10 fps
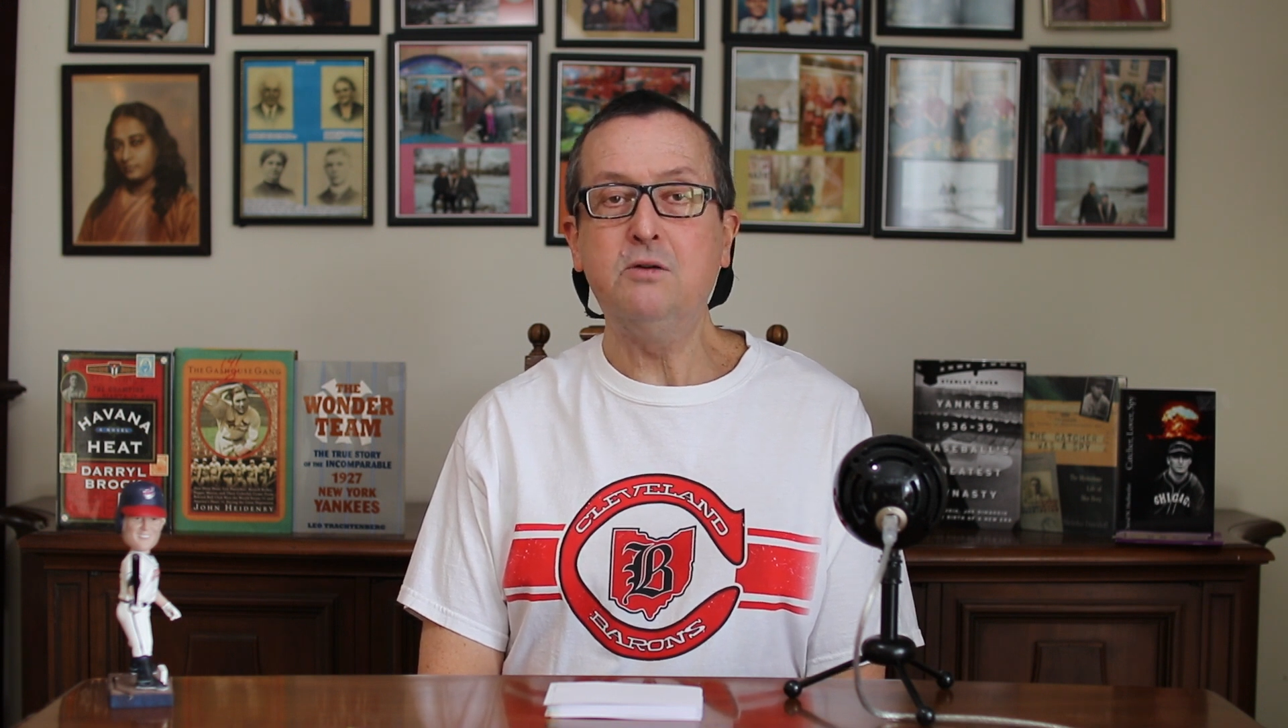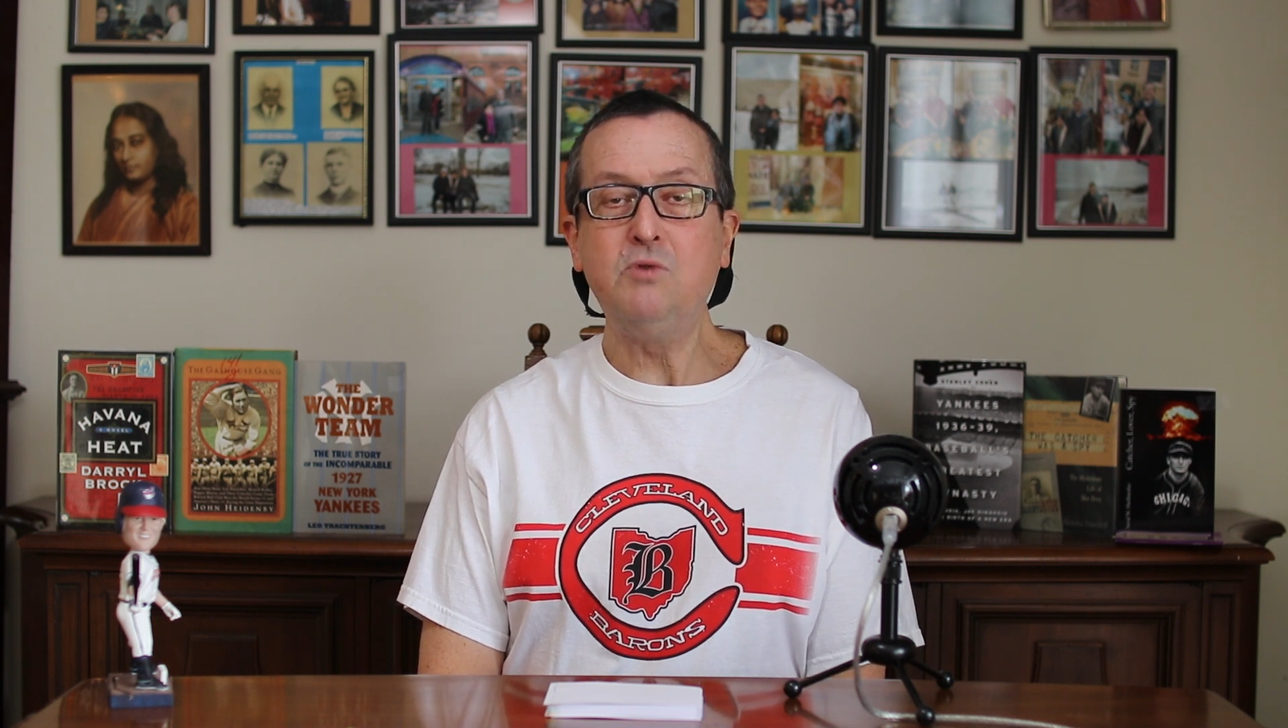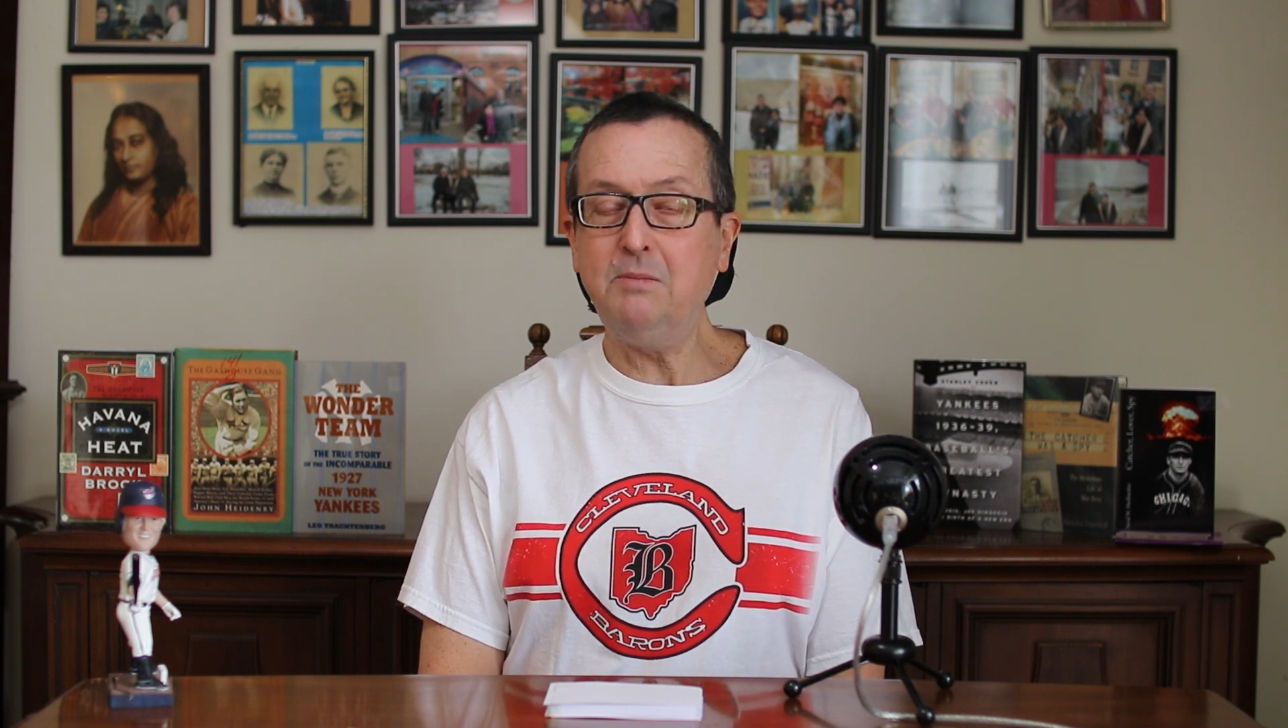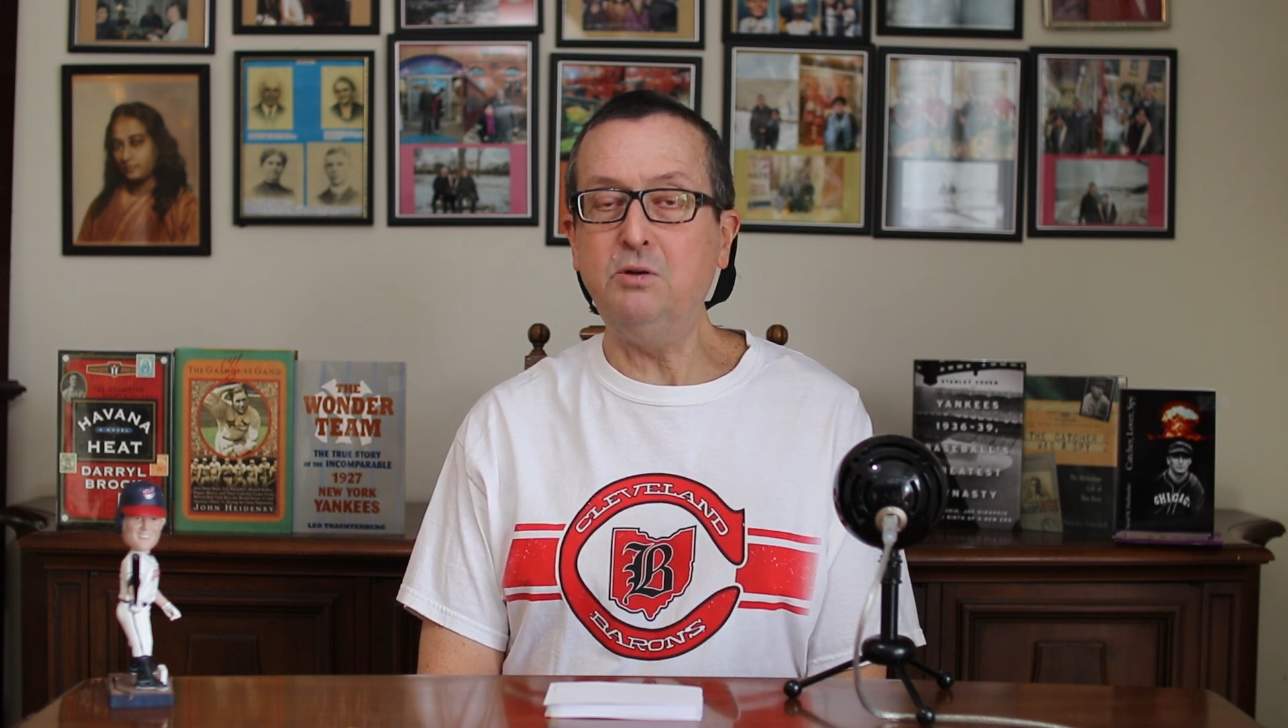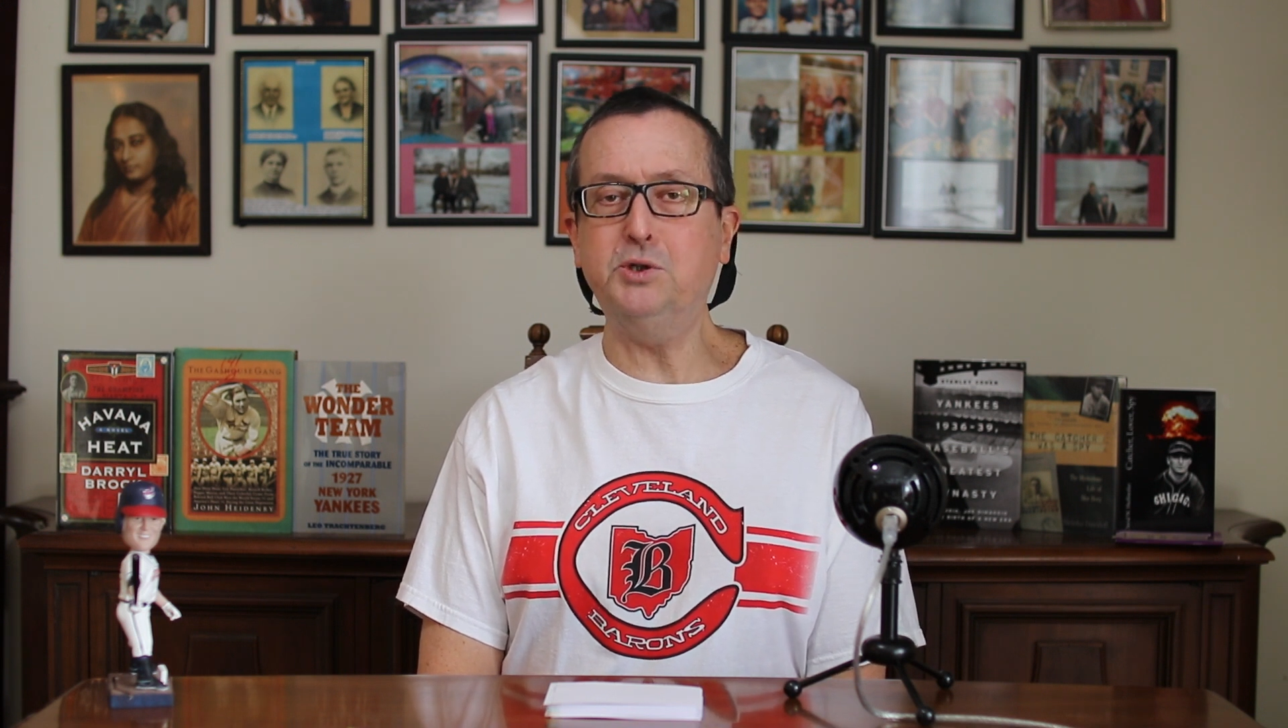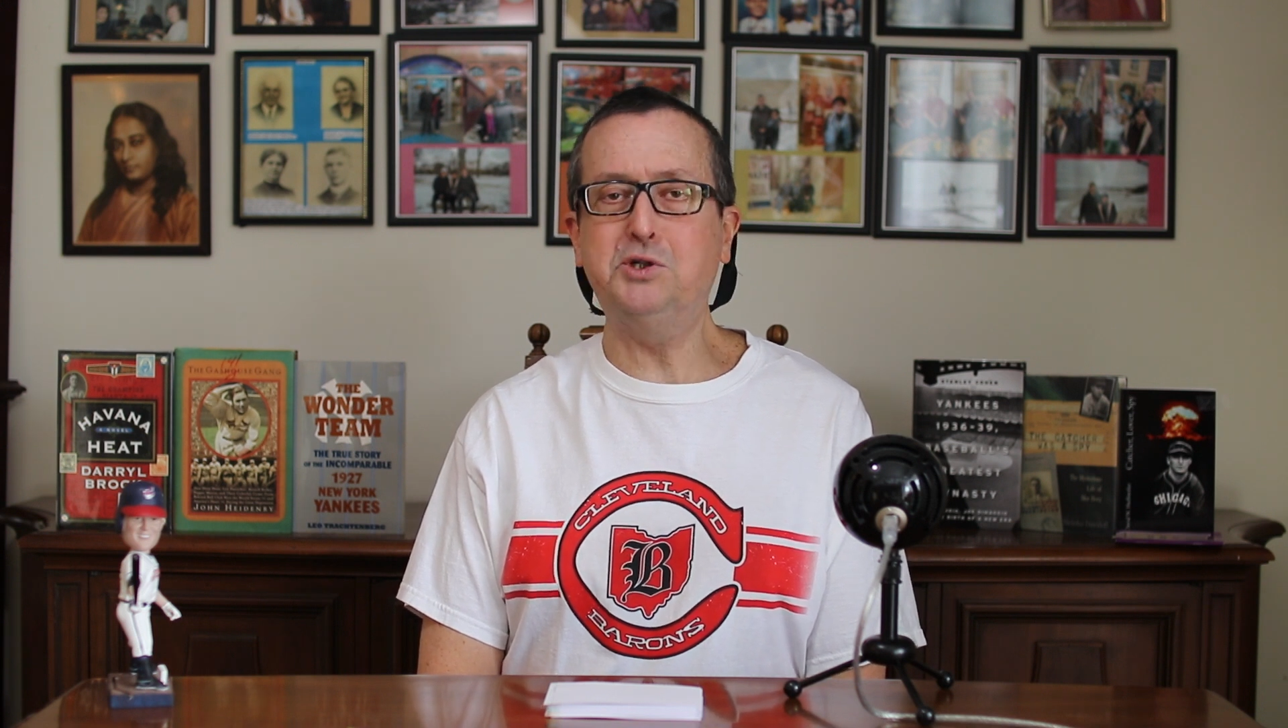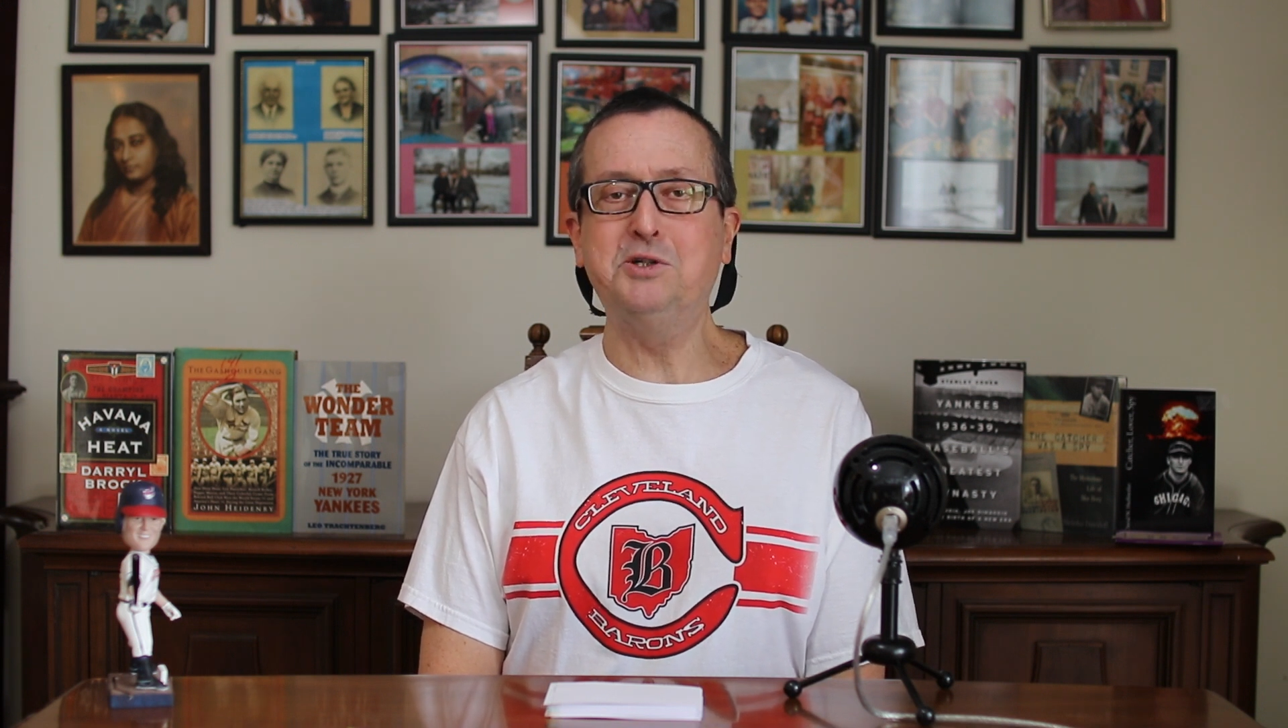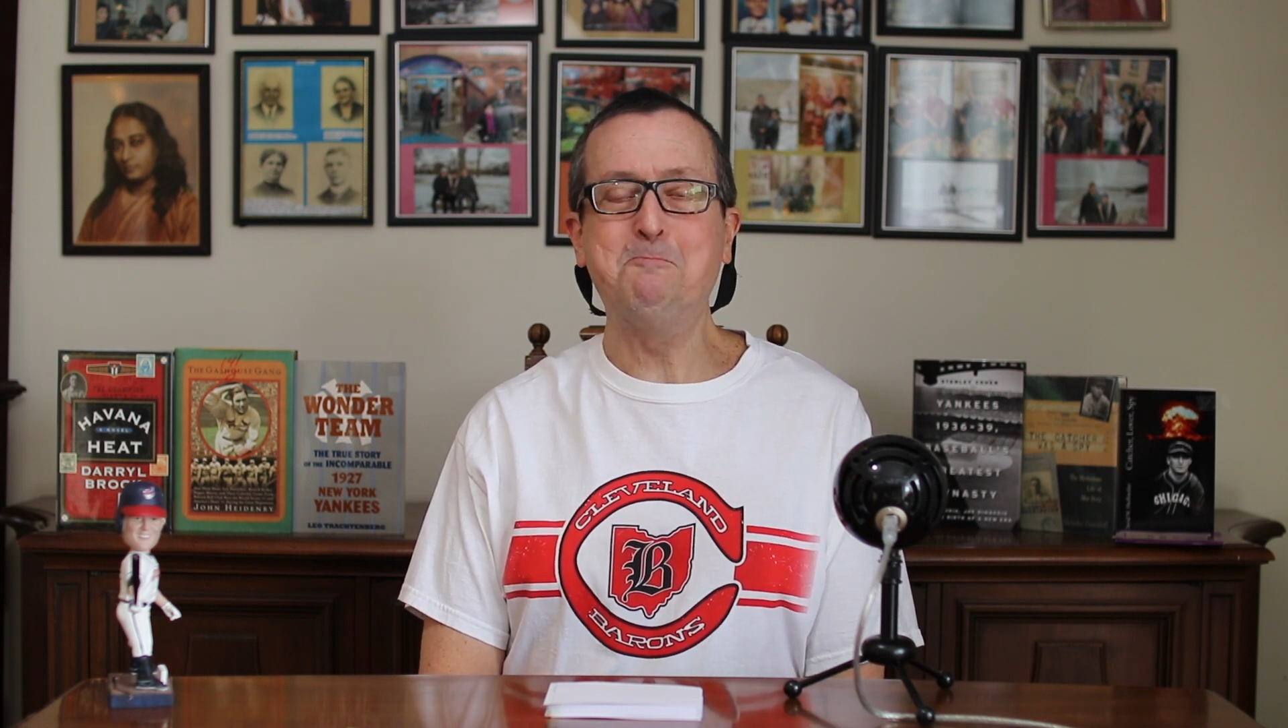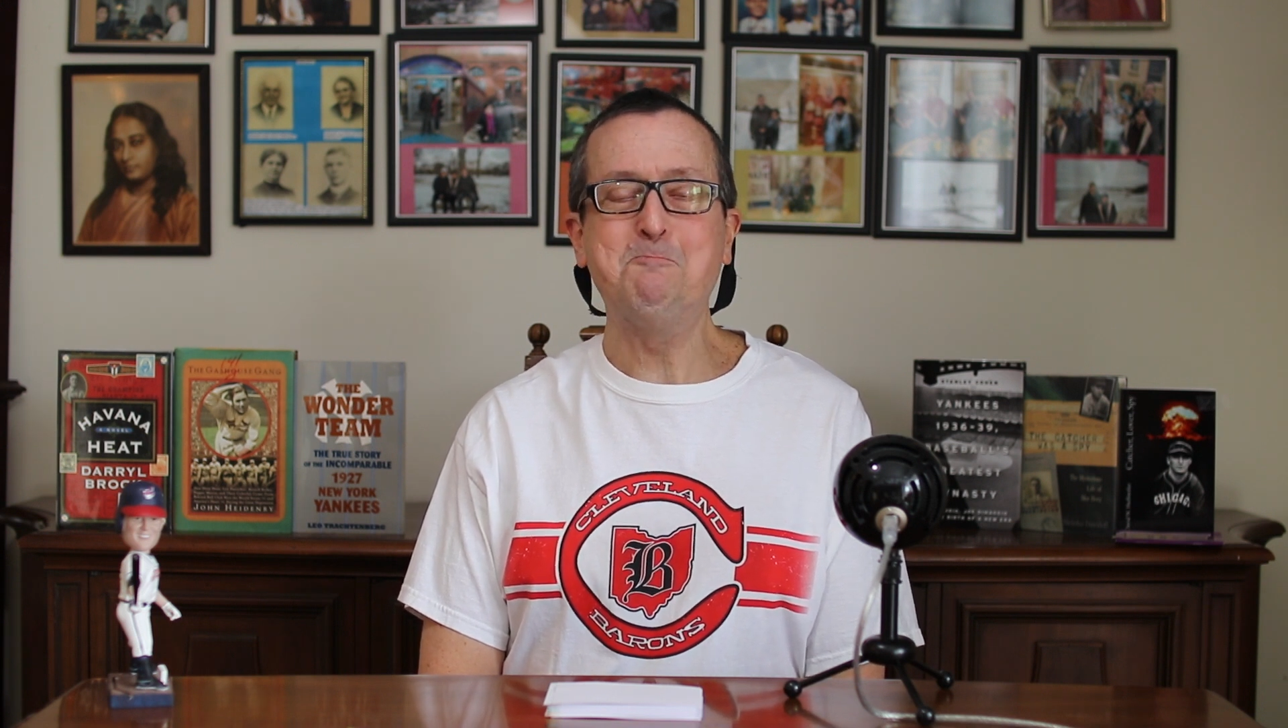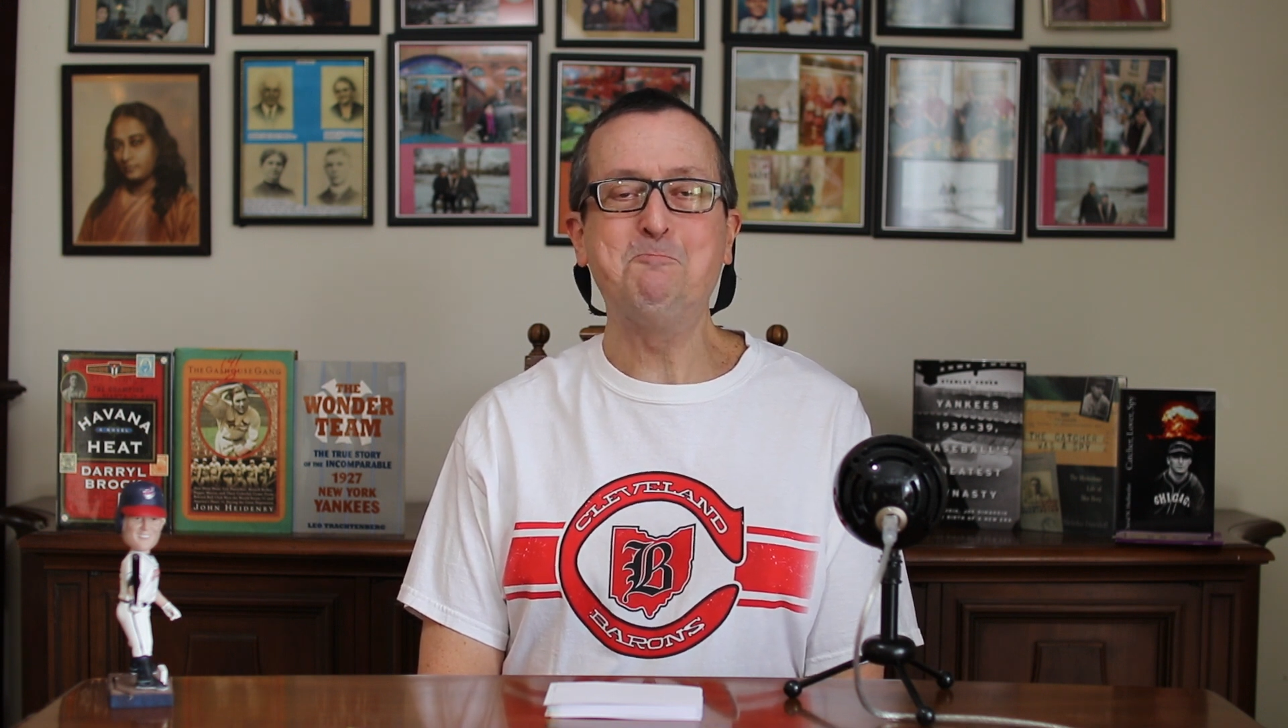Rebels.